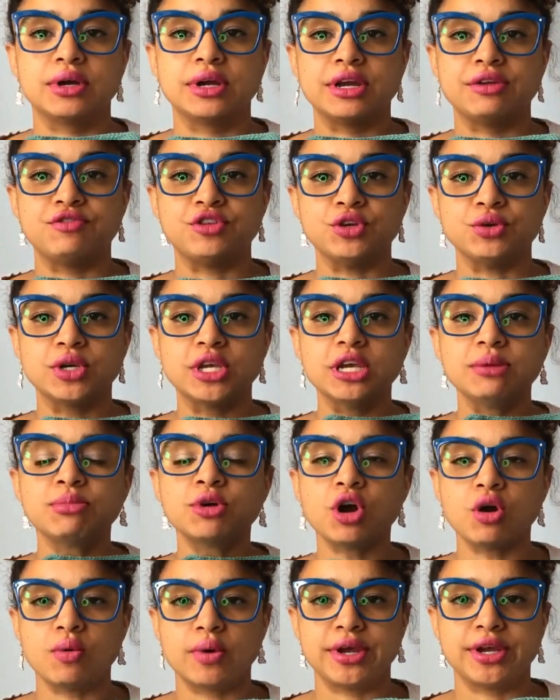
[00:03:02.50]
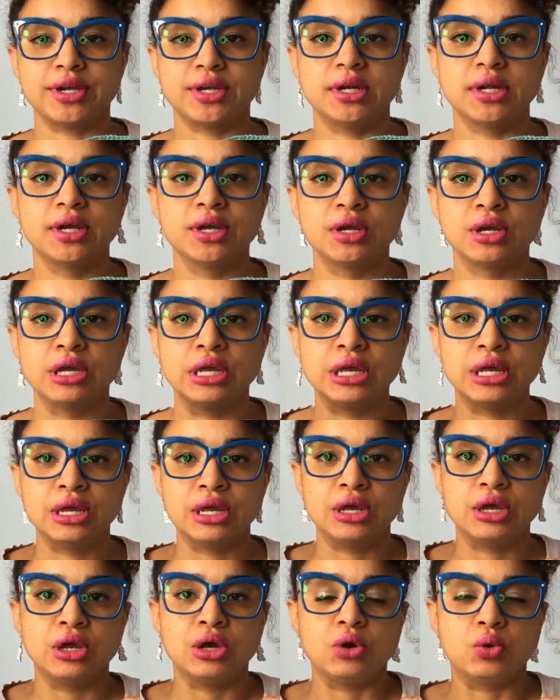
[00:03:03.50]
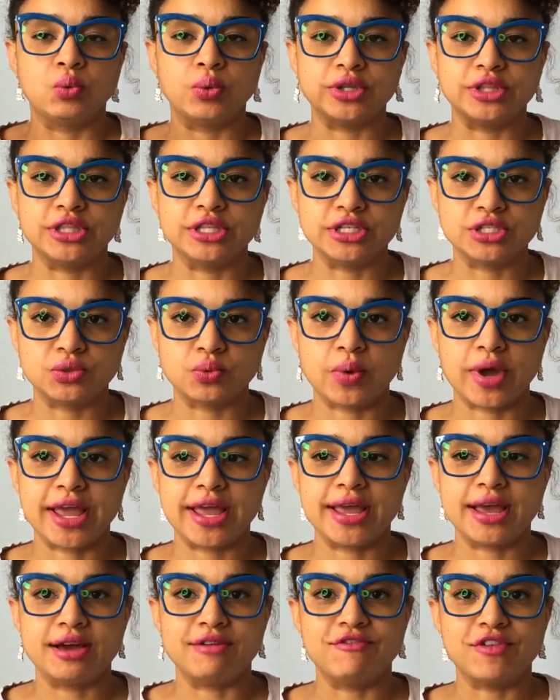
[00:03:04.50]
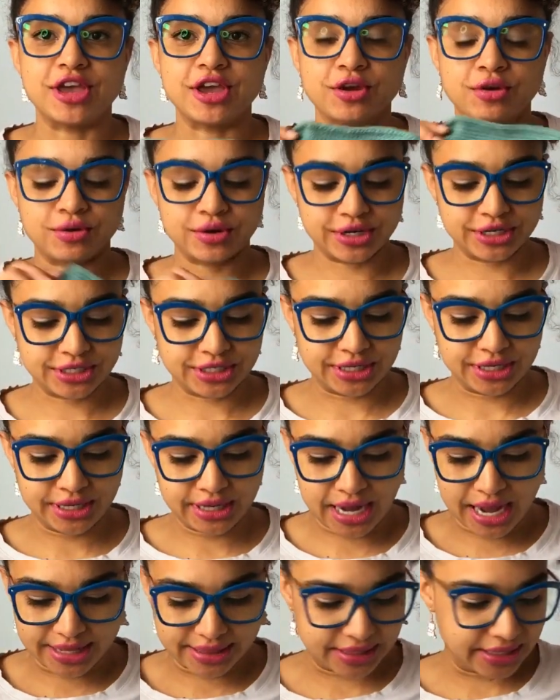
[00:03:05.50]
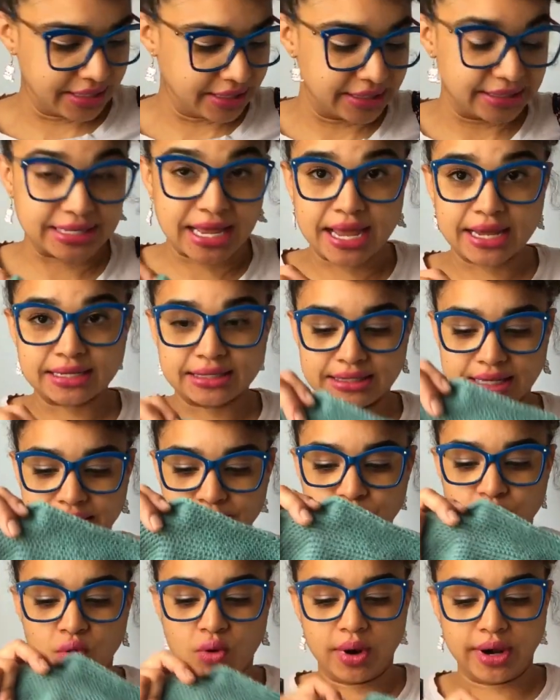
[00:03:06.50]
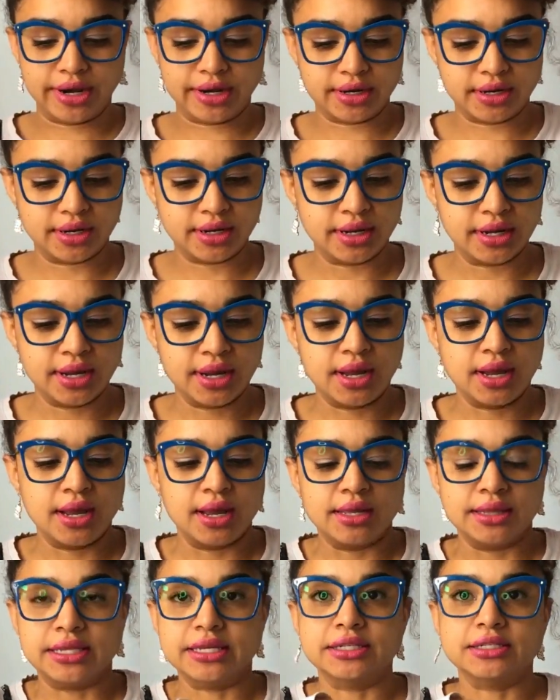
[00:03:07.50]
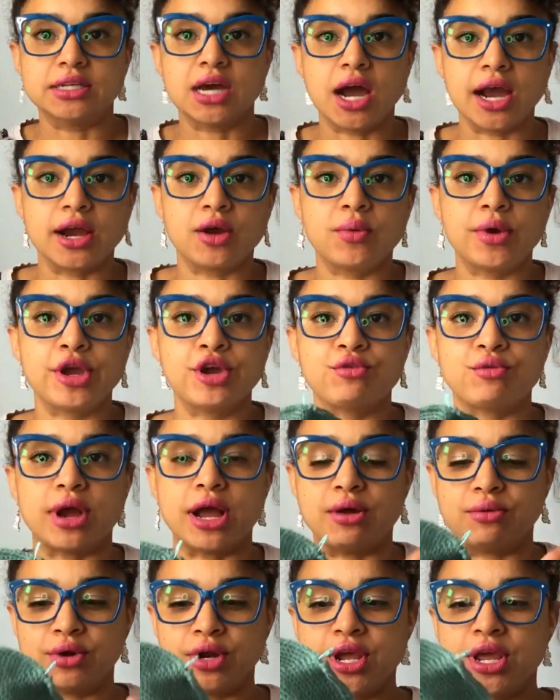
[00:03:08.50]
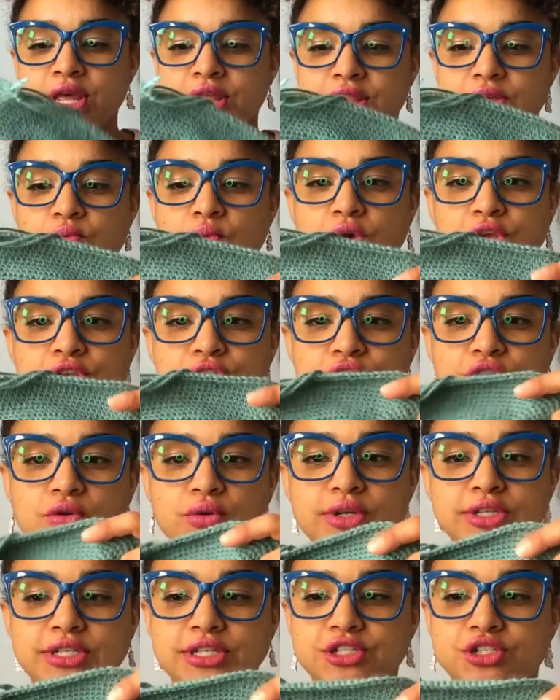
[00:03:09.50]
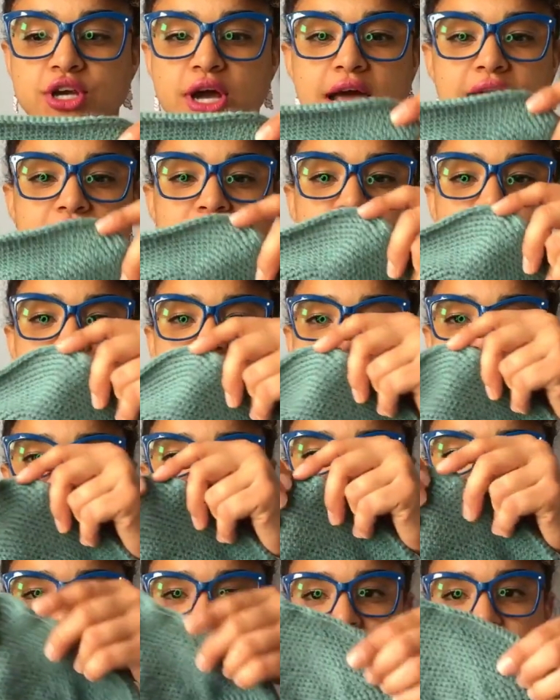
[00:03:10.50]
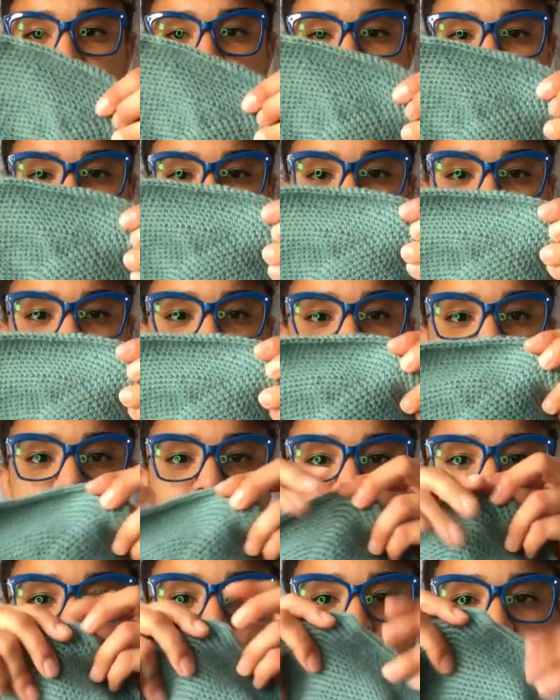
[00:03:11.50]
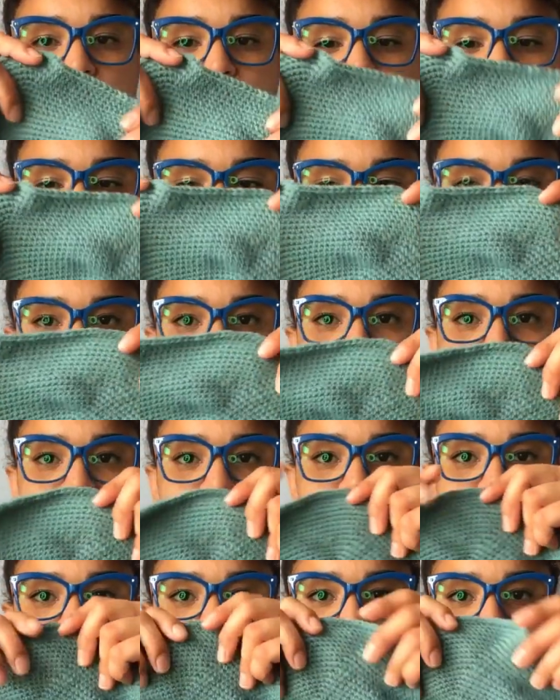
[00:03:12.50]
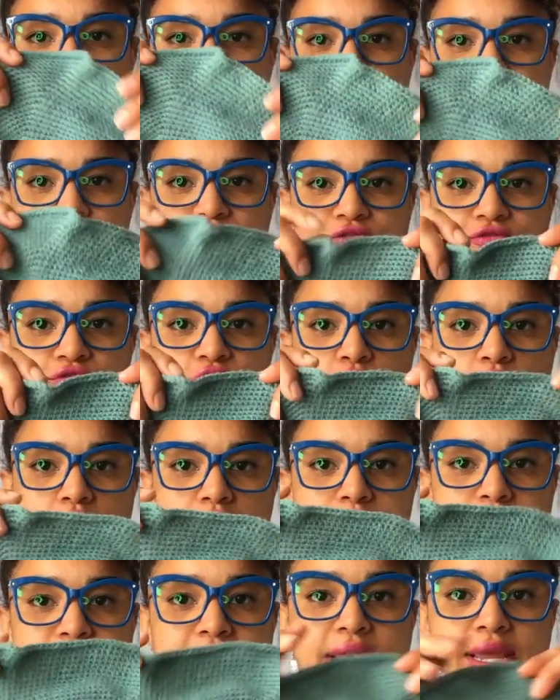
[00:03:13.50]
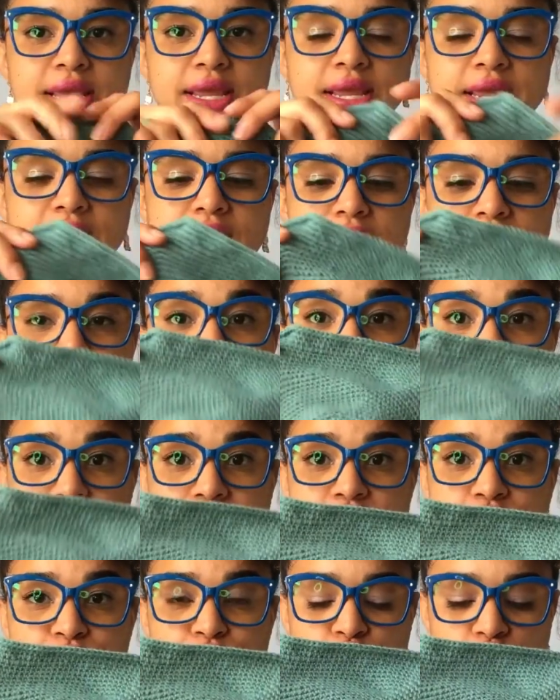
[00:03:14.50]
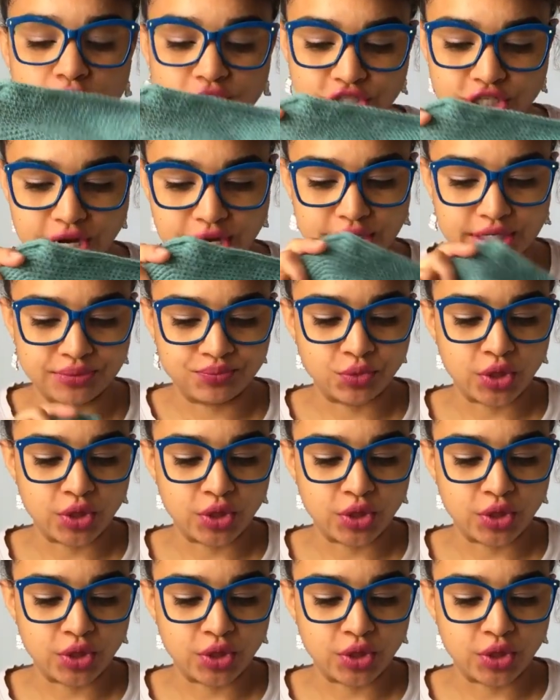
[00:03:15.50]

if you keep going with this way of increasing at the exact same point the entire way around, then what you'll notice is you'll actually get these kind of increased points starting to form in your project.